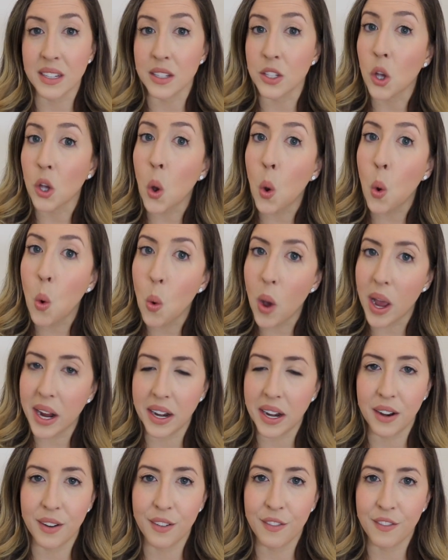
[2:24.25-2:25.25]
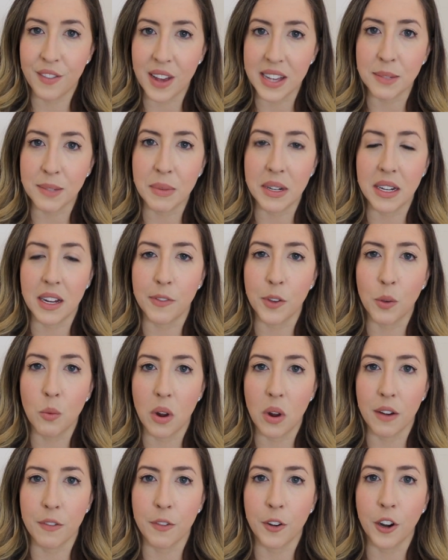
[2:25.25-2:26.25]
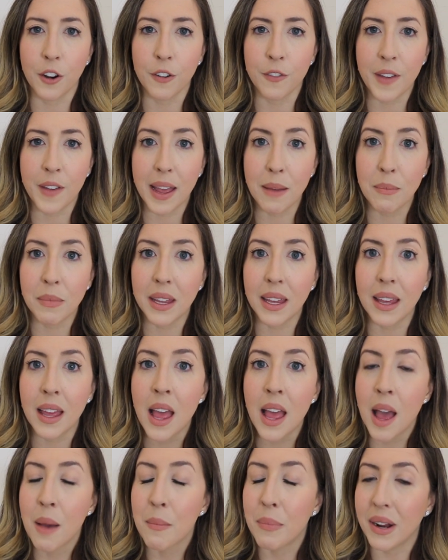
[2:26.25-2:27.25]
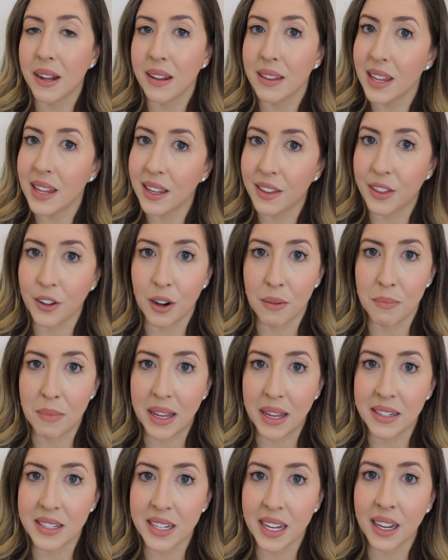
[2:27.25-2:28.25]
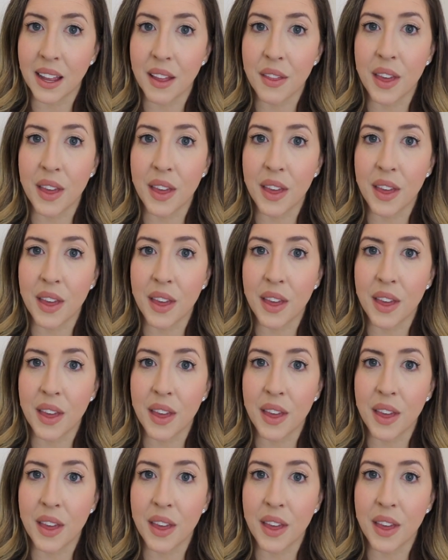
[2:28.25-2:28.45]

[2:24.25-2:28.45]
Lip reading: It's quite an investment if you want it for your family, but I think they're amazing.